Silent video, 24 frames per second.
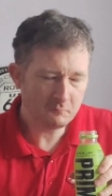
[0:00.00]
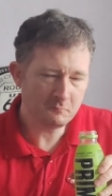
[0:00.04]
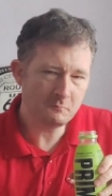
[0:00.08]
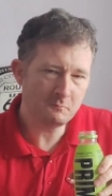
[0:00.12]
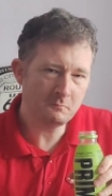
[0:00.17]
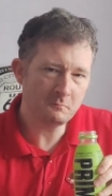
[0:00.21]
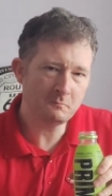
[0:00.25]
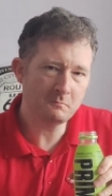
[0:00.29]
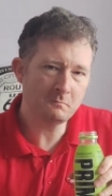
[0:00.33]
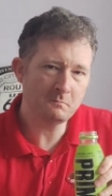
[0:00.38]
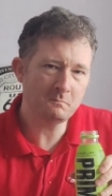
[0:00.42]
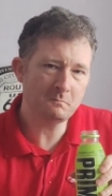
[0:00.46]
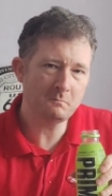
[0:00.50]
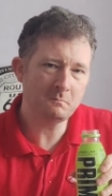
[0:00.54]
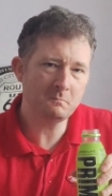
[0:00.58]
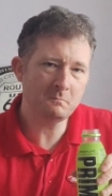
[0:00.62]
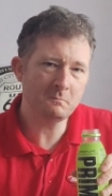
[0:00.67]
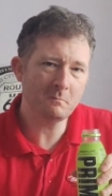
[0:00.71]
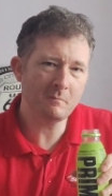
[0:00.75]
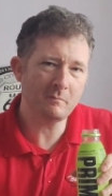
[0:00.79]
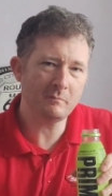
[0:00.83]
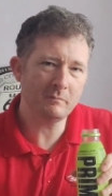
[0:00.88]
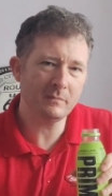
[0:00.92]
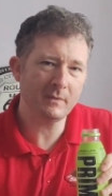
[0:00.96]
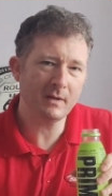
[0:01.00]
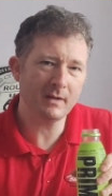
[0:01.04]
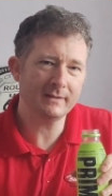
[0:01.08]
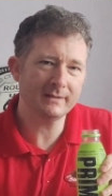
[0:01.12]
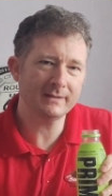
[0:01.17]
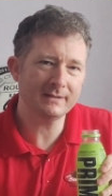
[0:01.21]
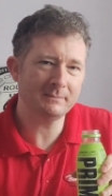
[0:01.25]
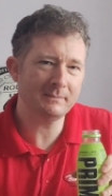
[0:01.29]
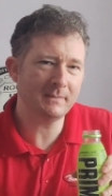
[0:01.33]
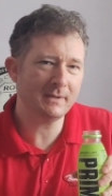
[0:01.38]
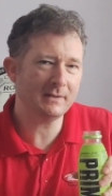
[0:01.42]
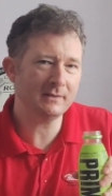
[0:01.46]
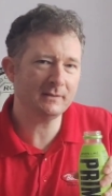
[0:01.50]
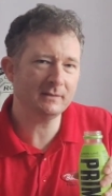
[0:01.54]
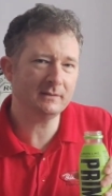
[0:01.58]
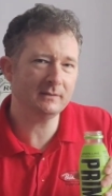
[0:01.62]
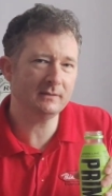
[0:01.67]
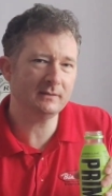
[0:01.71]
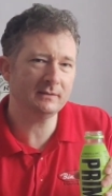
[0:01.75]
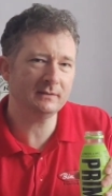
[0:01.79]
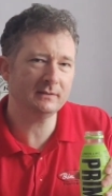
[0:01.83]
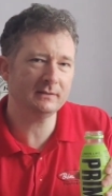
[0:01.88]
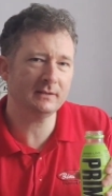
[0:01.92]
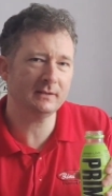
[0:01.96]
Mm,
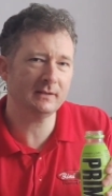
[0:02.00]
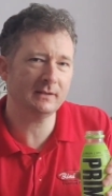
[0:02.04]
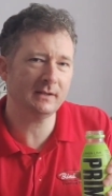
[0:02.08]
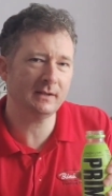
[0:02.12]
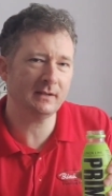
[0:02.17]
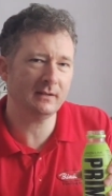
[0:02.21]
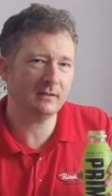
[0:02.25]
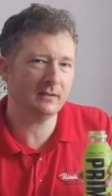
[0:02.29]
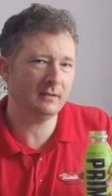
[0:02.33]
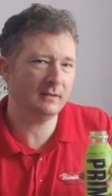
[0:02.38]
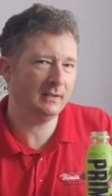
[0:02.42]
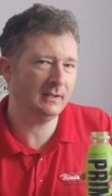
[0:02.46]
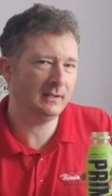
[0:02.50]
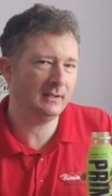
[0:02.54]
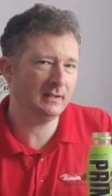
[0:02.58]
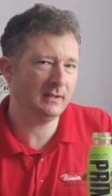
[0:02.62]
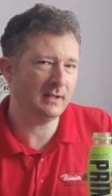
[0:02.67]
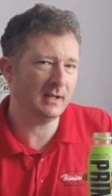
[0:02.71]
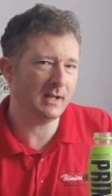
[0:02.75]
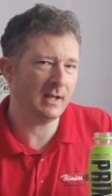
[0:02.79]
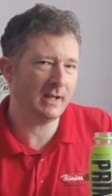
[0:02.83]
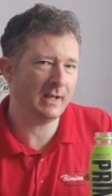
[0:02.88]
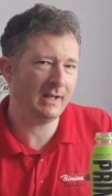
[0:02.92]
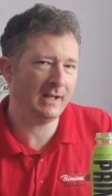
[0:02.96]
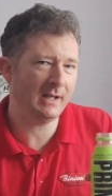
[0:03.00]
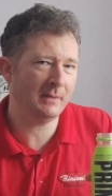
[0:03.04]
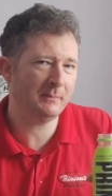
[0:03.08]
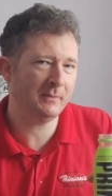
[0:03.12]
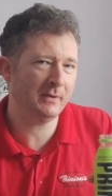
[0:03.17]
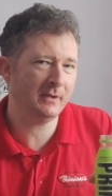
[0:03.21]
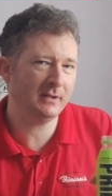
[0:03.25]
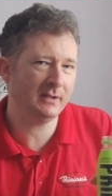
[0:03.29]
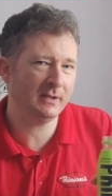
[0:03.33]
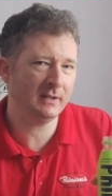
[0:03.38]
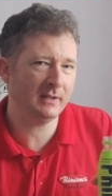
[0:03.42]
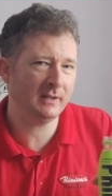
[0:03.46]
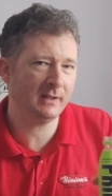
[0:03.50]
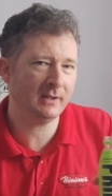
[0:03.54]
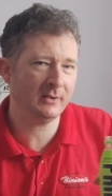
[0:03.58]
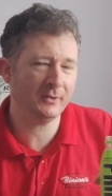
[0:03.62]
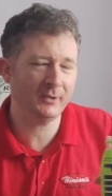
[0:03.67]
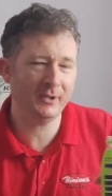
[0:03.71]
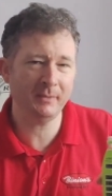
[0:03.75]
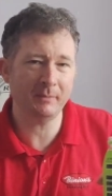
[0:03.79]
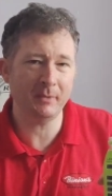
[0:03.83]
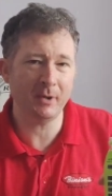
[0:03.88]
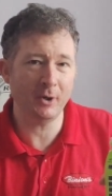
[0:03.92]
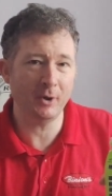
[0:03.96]
smells like lemon and
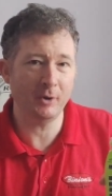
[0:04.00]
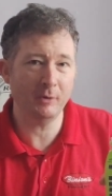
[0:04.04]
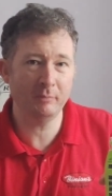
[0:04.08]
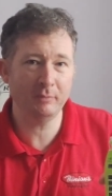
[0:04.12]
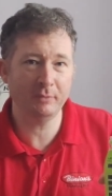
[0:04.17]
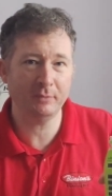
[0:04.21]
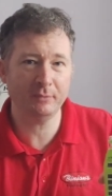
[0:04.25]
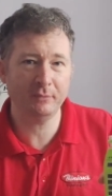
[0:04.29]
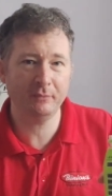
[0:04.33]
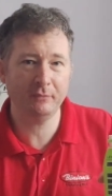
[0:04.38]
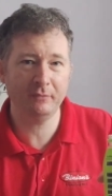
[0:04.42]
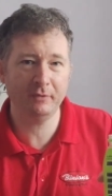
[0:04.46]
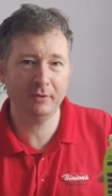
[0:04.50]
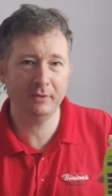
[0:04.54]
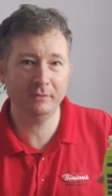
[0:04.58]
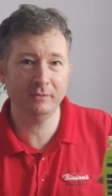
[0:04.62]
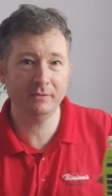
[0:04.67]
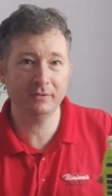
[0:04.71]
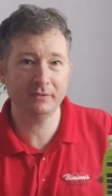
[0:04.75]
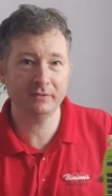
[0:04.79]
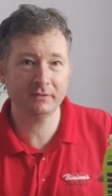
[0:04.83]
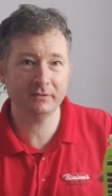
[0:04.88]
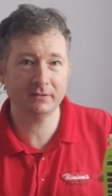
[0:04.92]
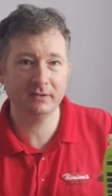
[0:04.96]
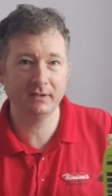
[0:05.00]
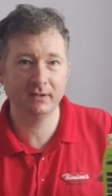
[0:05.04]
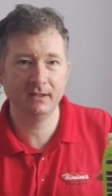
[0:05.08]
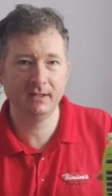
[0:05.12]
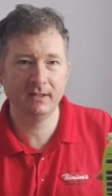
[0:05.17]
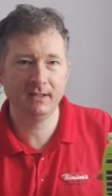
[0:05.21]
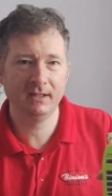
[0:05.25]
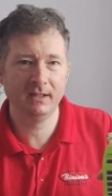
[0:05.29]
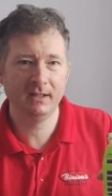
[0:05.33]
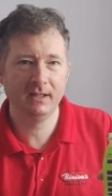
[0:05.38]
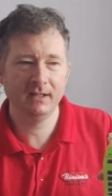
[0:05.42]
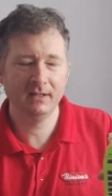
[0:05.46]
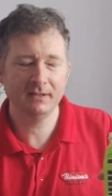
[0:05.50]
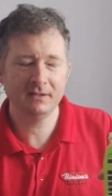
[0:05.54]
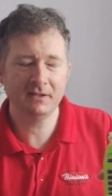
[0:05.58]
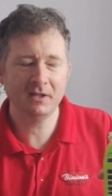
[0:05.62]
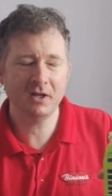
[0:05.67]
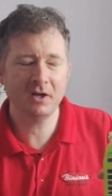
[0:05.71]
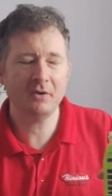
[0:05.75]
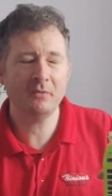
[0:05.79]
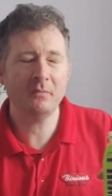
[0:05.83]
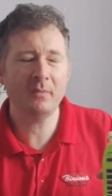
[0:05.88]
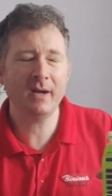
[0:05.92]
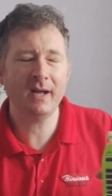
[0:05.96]
lime opal fruits.
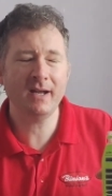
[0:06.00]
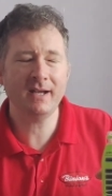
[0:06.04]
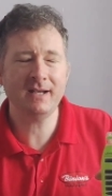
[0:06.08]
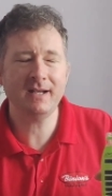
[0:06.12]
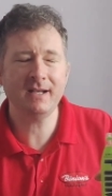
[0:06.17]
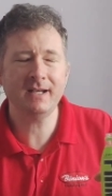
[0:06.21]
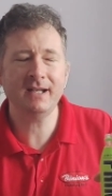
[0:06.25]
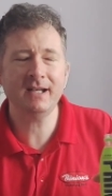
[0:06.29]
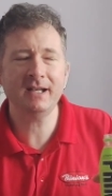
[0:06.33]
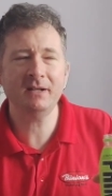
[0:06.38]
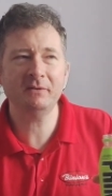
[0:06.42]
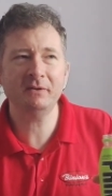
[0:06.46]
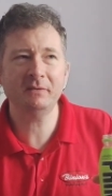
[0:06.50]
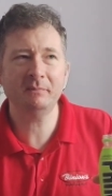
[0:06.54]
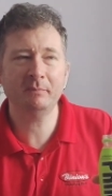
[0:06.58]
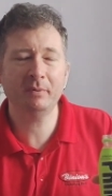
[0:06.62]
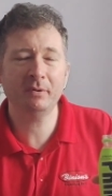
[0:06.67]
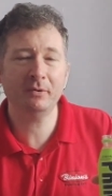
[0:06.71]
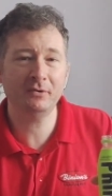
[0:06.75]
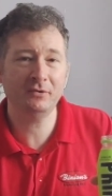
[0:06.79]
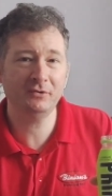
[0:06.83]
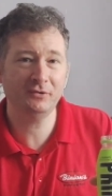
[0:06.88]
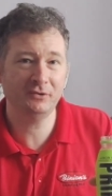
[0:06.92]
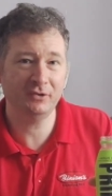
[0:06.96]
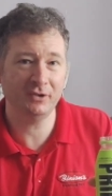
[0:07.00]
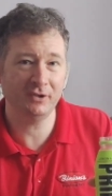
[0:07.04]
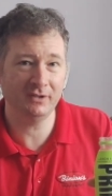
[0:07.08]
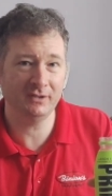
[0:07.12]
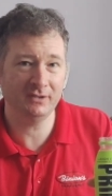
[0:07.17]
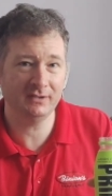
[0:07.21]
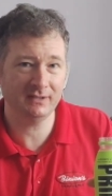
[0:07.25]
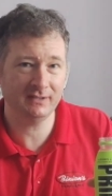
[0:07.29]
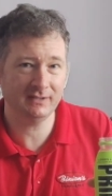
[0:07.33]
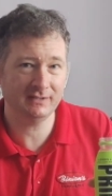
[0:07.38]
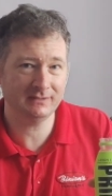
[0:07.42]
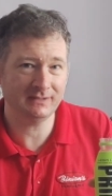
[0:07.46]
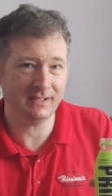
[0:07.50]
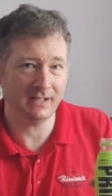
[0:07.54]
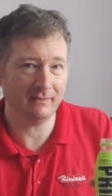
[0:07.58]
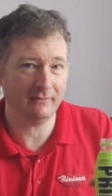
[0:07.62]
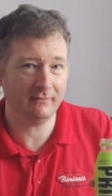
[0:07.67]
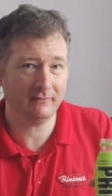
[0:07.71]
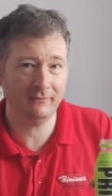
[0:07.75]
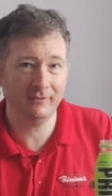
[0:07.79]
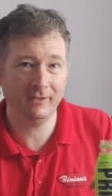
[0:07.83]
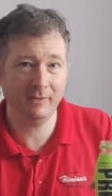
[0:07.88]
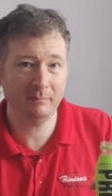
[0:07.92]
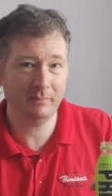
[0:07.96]
Nowhere near as pungent as that
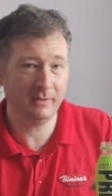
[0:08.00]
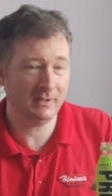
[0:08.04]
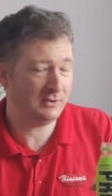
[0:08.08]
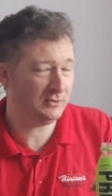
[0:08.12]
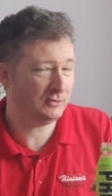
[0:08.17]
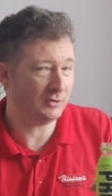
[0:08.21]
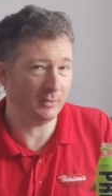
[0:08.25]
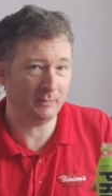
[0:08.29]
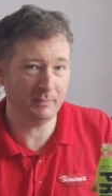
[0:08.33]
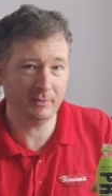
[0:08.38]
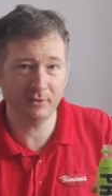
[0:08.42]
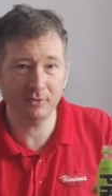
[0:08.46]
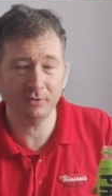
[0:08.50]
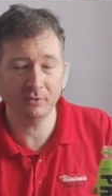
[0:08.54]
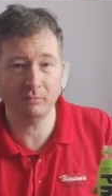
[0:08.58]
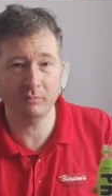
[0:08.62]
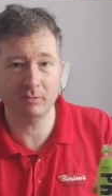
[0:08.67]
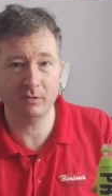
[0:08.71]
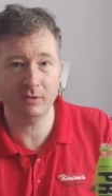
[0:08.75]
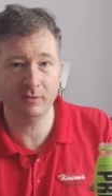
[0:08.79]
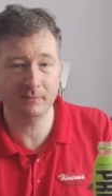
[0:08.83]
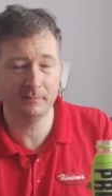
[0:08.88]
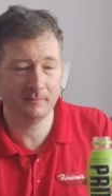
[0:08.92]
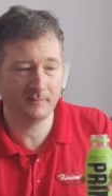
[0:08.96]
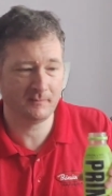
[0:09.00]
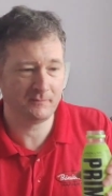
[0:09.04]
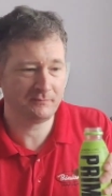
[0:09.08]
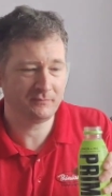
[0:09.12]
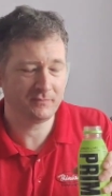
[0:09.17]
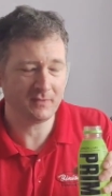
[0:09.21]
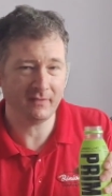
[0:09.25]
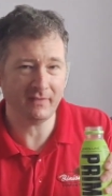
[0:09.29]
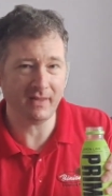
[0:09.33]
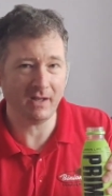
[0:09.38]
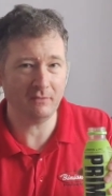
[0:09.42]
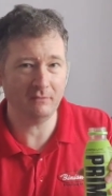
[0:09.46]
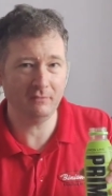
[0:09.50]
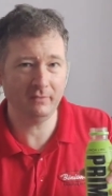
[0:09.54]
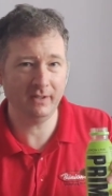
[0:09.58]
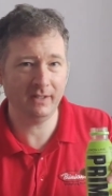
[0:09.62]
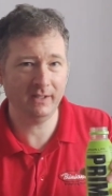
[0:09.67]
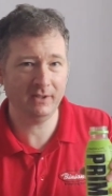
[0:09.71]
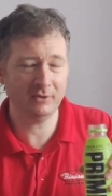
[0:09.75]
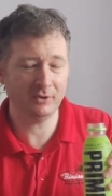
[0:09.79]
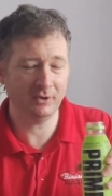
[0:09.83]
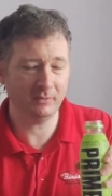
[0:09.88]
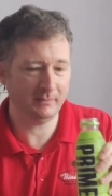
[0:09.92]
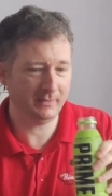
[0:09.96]
flipping tropical one. That
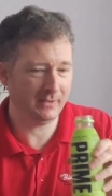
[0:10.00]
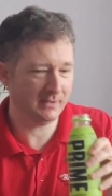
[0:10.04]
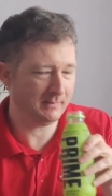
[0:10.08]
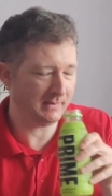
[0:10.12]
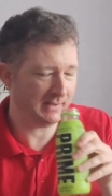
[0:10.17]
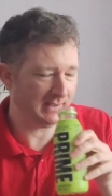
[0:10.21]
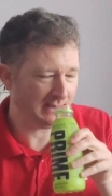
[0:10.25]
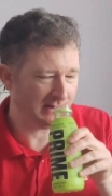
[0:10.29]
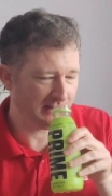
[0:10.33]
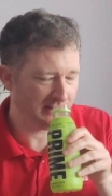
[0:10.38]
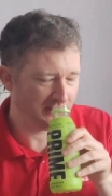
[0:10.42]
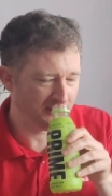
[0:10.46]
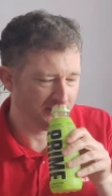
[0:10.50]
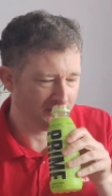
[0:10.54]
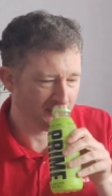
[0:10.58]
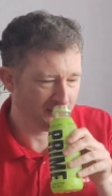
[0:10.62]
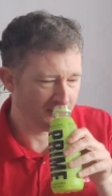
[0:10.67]
really took me aback.